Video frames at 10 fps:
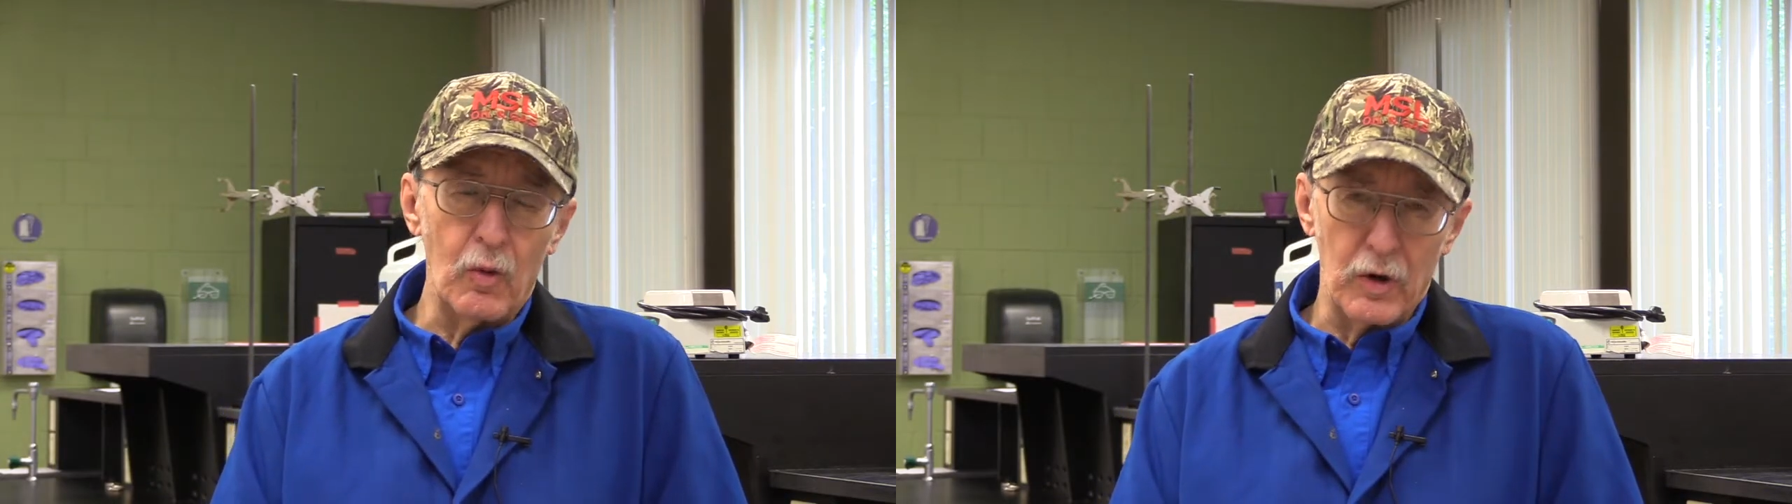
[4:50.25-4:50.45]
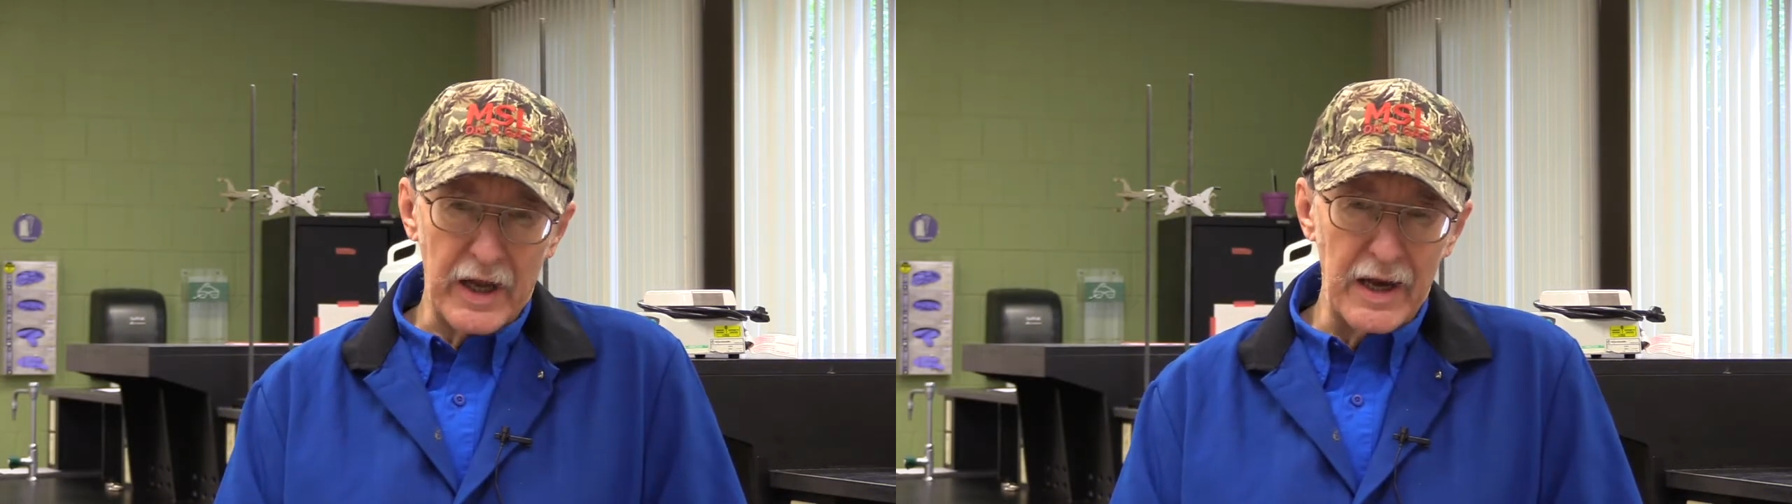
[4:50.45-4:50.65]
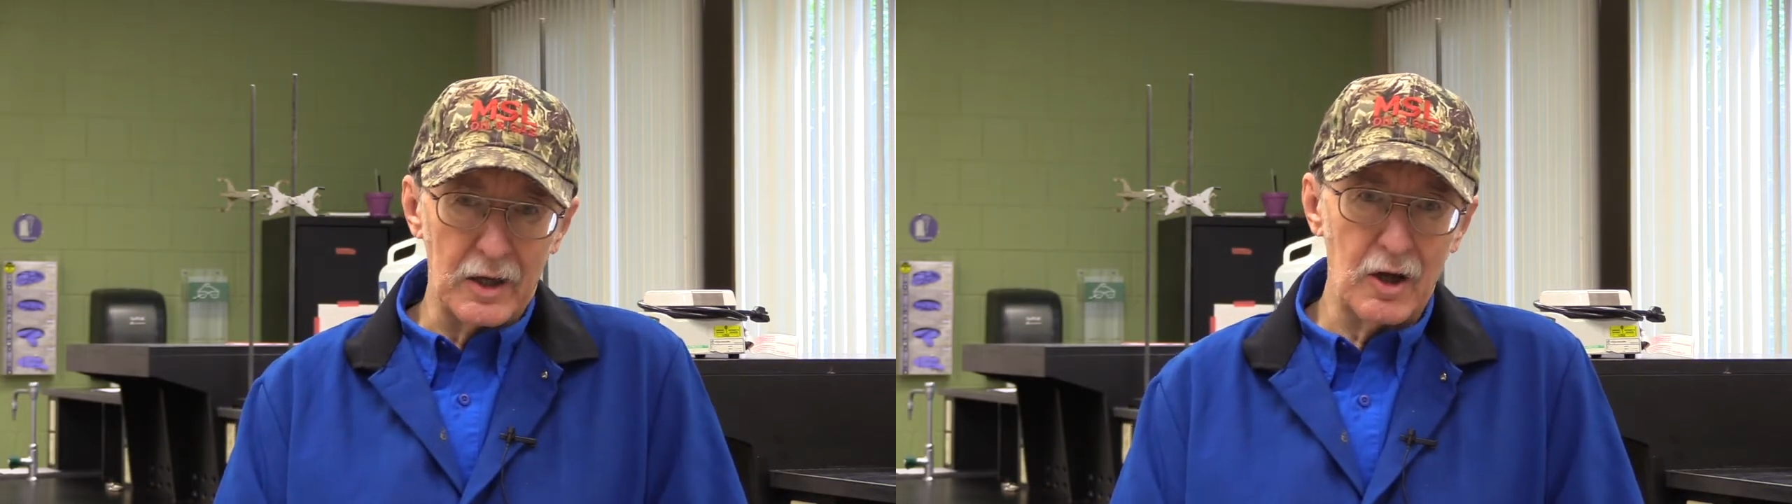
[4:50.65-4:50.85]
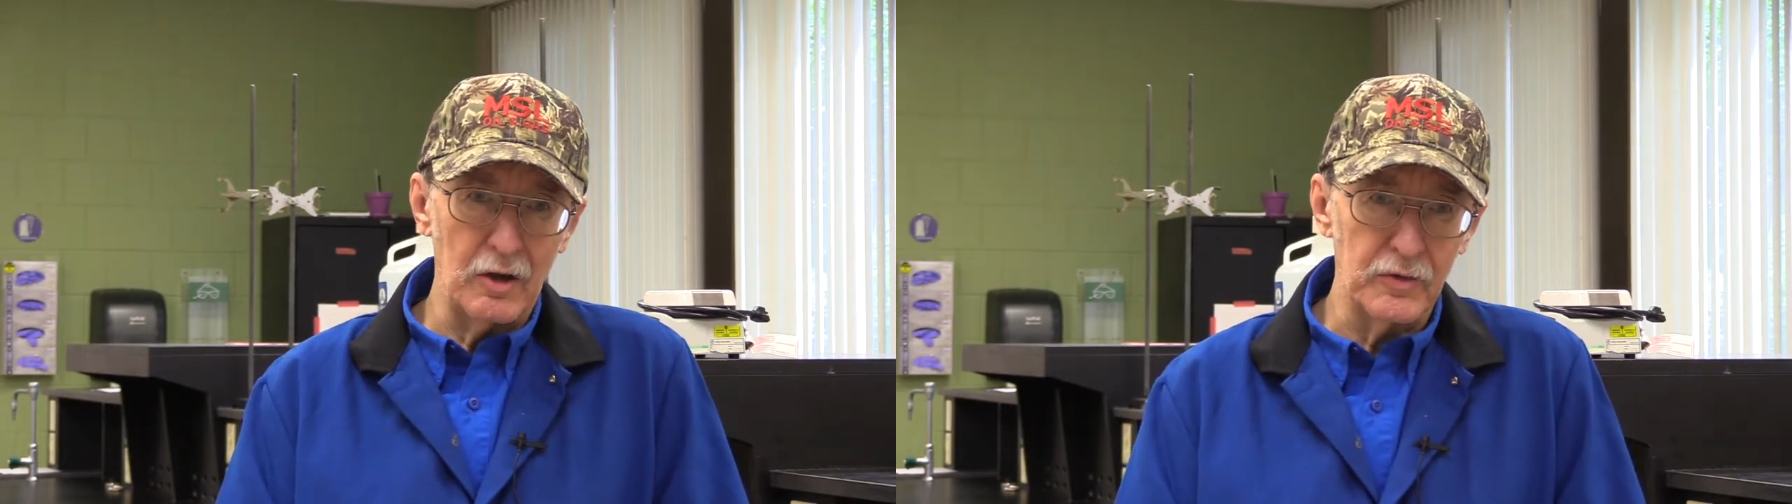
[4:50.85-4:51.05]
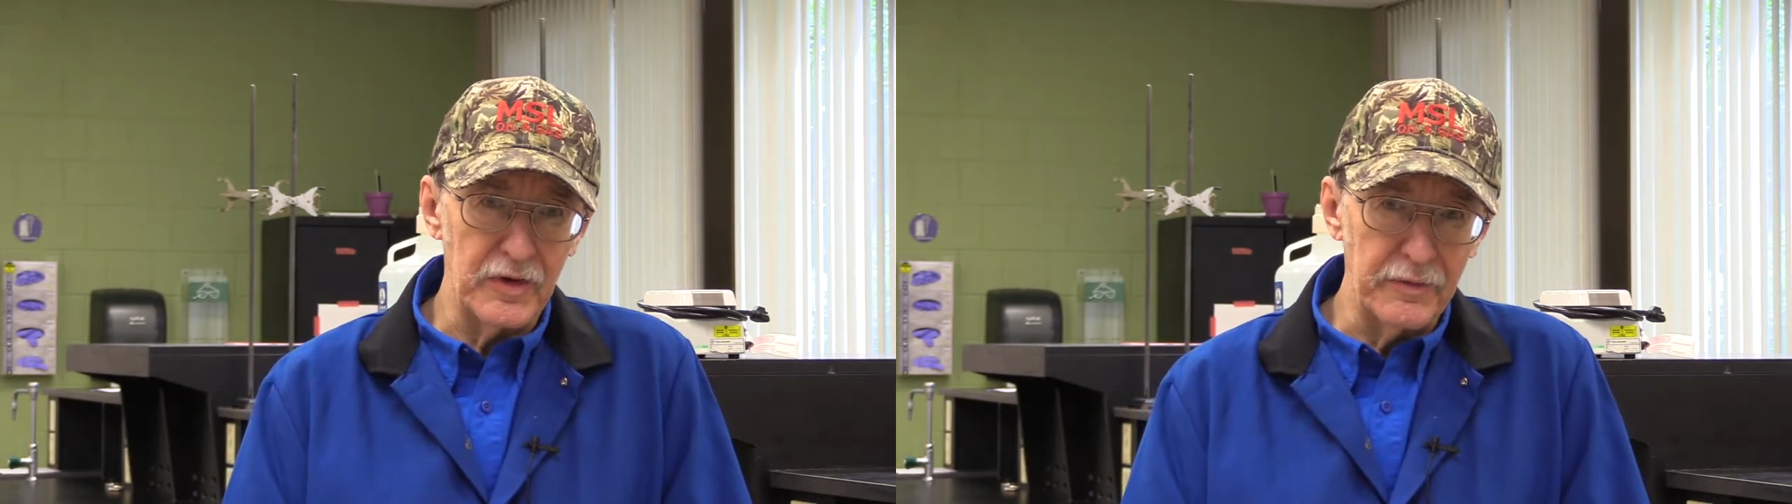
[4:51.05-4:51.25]
organic
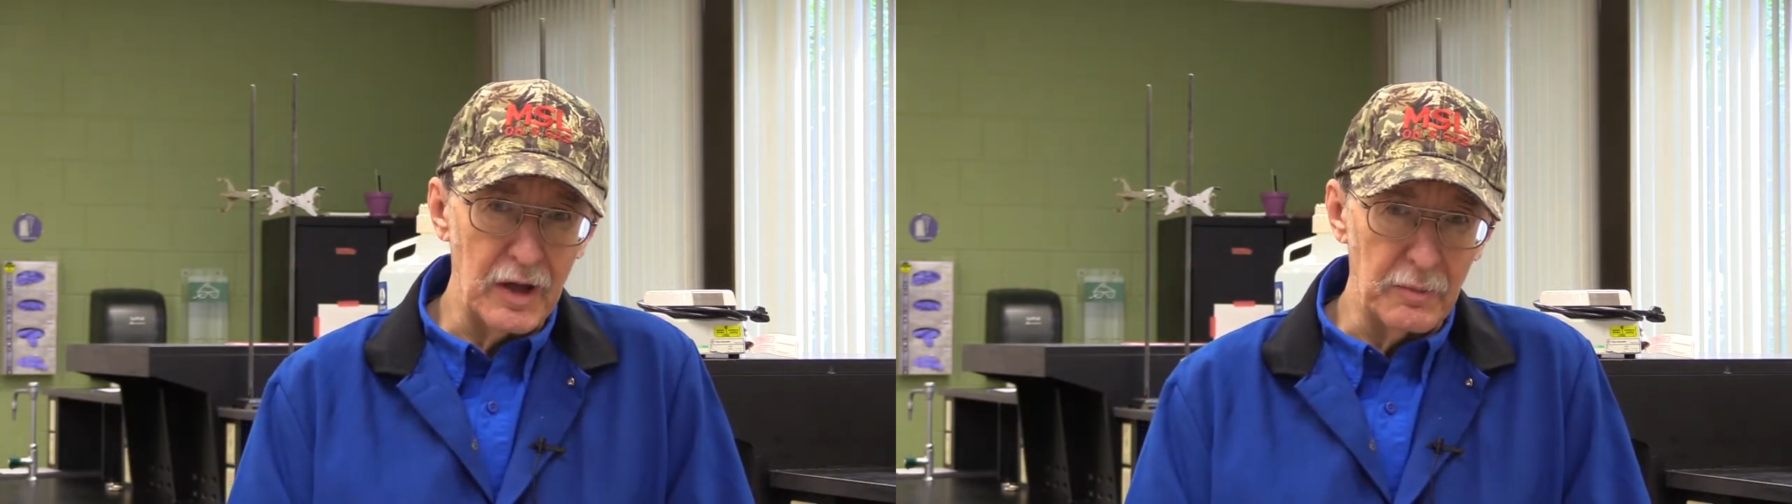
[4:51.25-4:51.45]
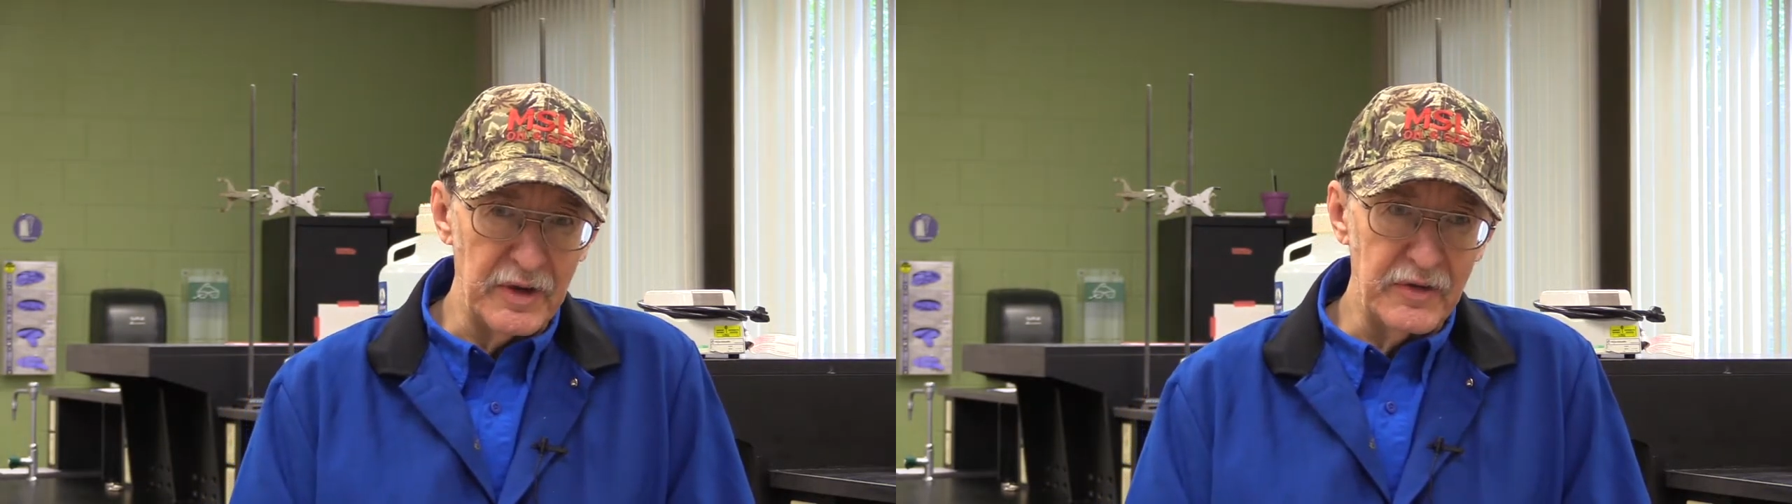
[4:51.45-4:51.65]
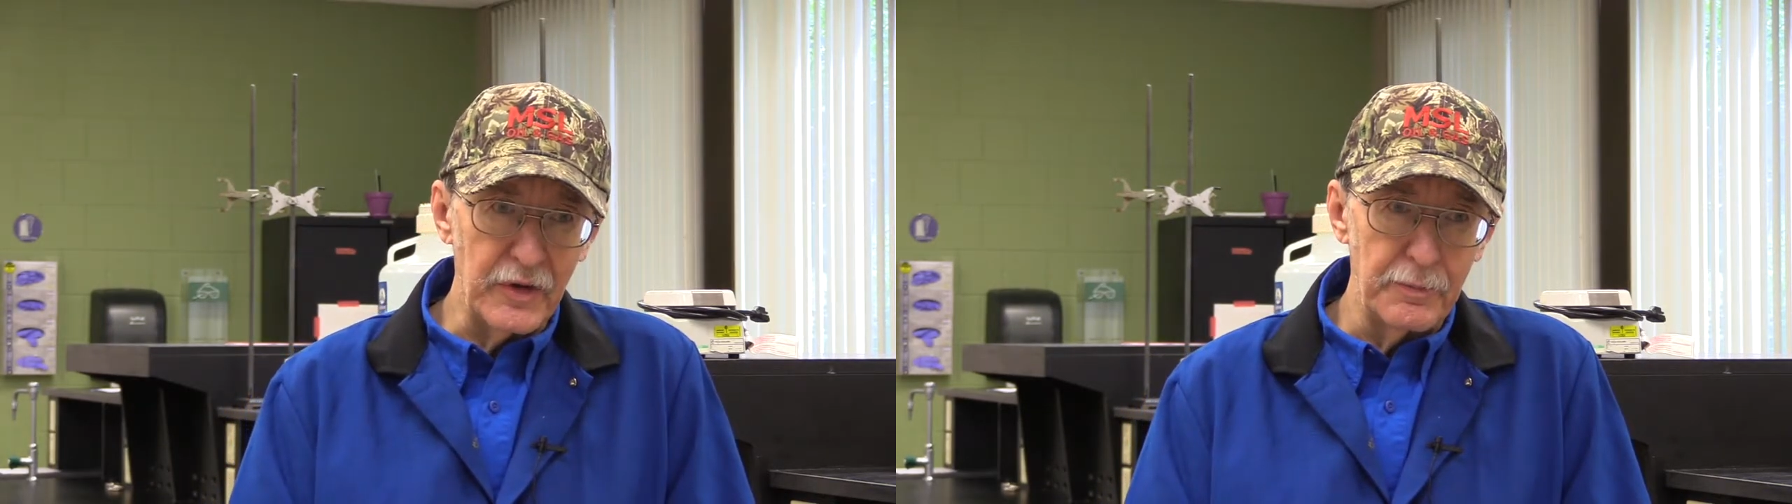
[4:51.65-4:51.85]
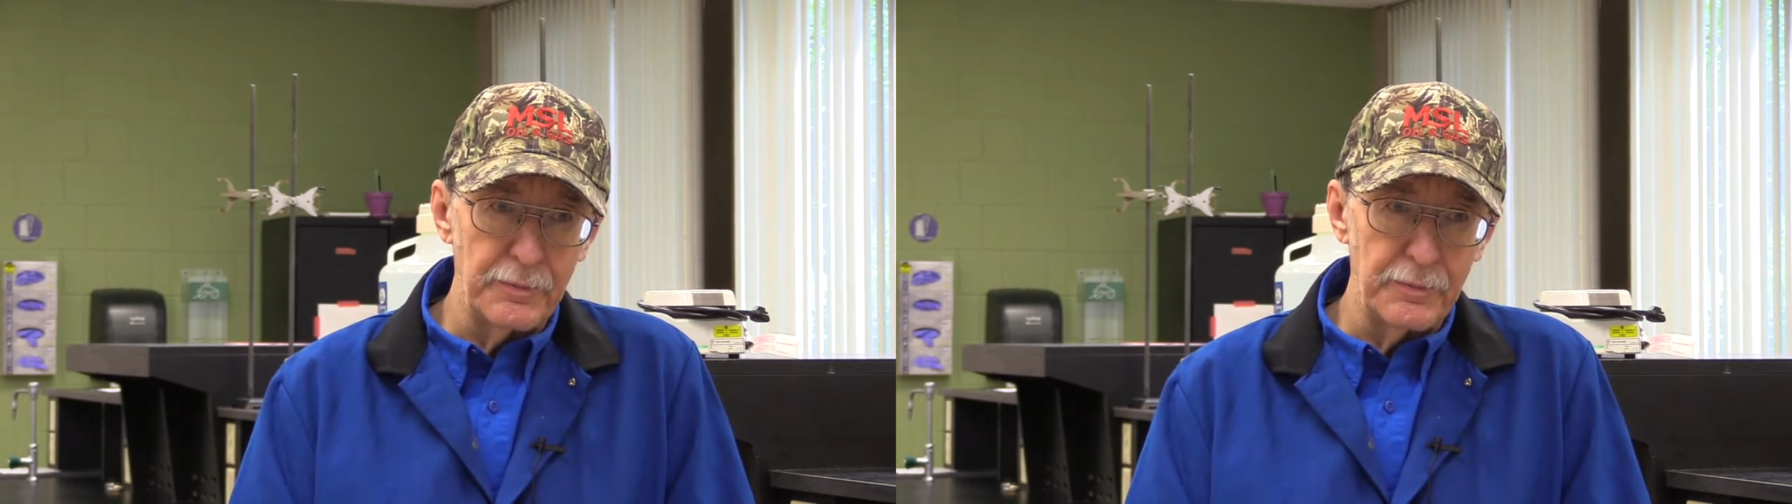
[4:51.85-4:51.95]
color development,